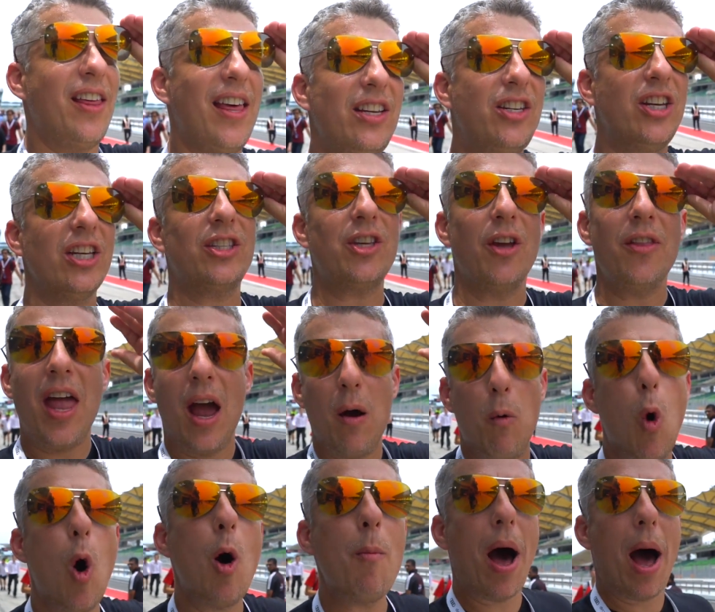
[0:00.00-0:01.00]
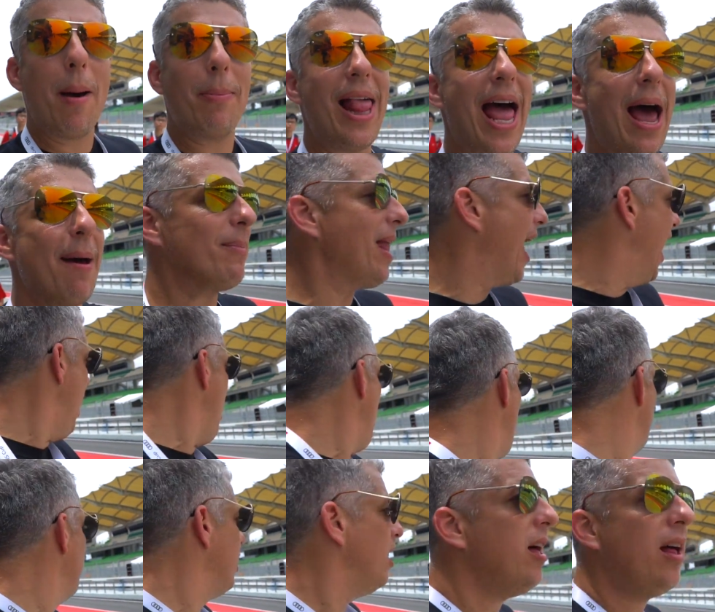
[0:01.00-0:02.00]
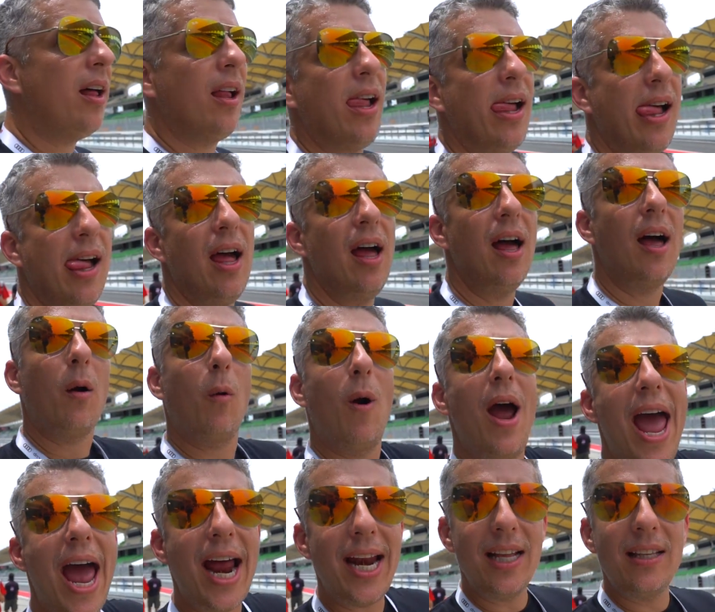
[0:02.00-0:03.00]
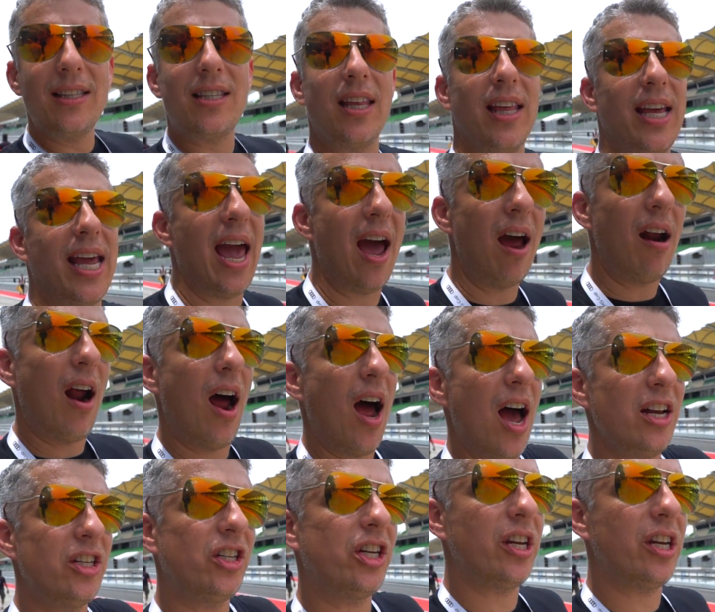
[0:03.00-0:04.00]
they're just on their warm-up lap now. We're heading to the garage.